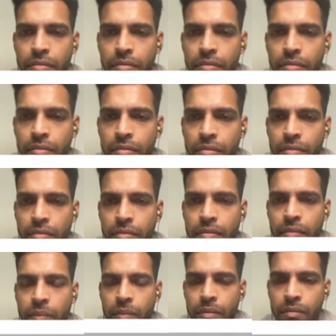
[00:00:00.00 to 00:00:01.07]

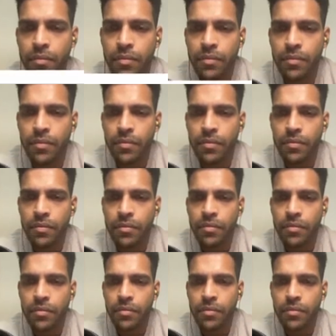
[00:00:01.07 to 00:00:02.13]

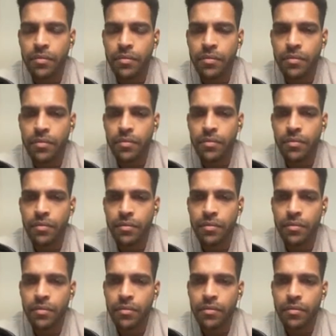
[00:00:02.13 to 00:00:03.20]

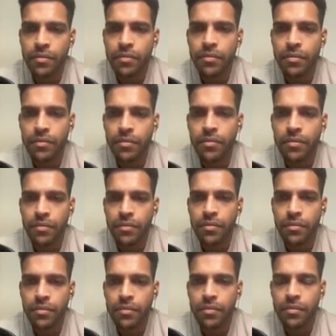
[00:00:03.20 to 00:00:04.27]

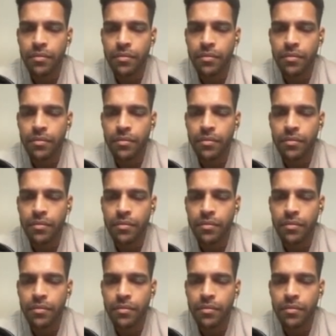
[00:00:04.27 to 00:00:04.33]
The person shown says nothing.